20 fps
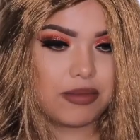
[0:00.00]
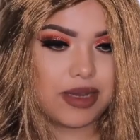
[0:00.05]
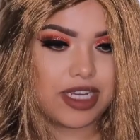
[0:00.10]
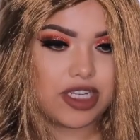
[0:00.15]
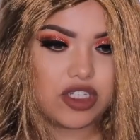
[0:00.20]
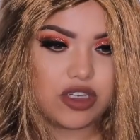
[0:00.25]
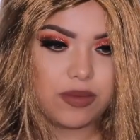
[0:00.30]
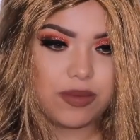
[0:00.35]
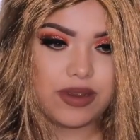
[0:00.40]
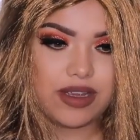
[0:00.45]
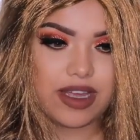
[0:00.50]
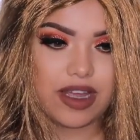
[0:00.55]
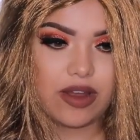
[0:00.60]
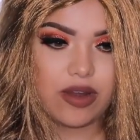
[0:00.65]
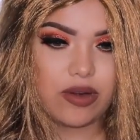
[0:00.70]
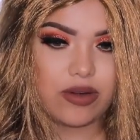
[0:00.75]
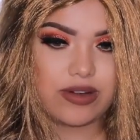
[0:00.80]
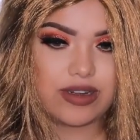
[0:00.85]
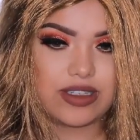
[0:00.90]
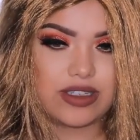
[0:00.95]
Am I tripping
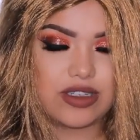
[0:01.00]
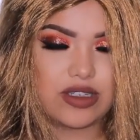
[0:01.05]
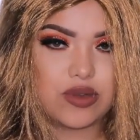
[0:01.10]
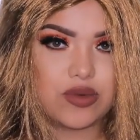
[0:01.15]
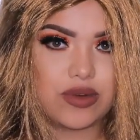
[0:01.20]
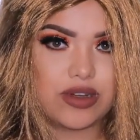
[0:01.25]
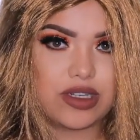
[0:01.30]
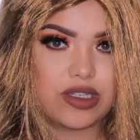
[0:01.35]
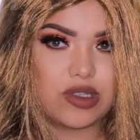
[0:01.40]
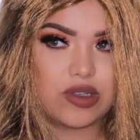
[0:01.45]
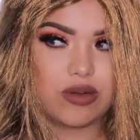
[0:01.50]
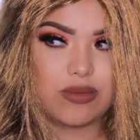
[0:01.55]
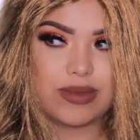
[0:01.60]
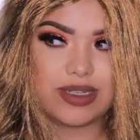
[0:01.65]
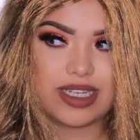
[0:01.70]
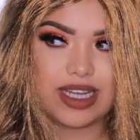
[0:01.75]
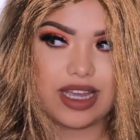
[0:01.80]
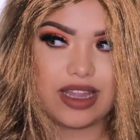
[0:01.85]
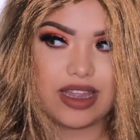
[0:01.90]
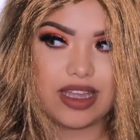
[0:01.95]
out, or is this wig so
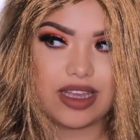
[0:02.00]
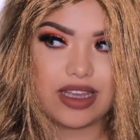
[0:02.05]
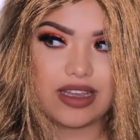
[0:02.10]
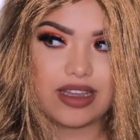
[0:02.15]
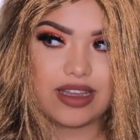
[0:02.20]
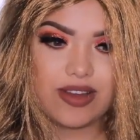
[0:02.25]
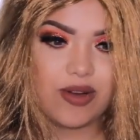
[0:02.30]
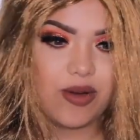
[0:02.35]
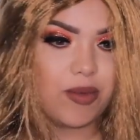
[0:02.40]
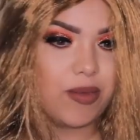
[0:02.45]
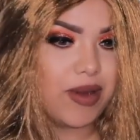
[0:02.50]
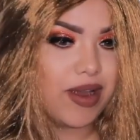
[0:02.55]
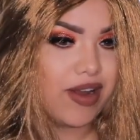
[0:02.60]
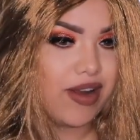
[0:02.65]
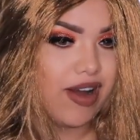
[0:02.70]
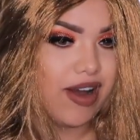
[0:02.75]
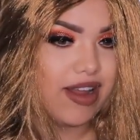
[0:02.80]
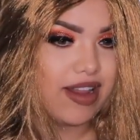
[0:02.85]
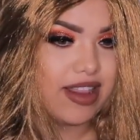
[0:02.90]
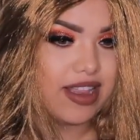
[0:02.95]
metallic? Oh my
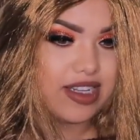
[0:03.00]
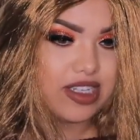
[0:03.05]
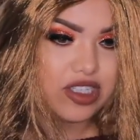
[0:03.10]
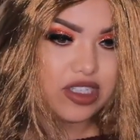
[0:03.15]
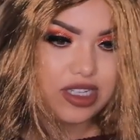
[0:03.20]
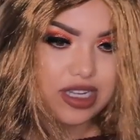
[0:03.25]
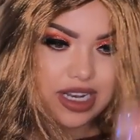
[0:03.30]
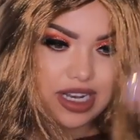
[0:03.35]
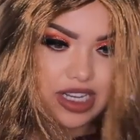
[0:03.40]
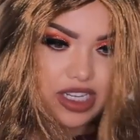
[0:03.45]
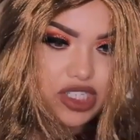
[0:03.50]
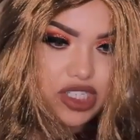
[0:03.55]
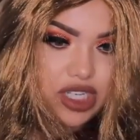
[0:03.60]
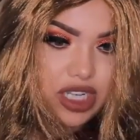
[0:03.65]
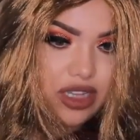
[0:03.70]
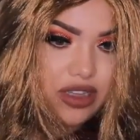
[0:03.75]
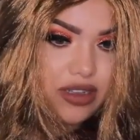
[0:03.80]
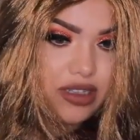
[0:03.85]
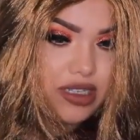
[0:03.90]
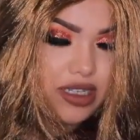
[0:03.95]
god, this
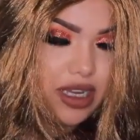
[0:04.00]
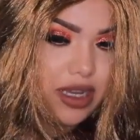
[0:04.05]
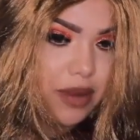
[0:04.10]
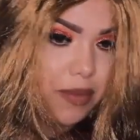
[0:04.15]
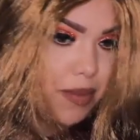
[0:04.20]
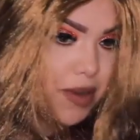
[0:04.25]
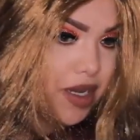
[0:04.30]
legit looks like a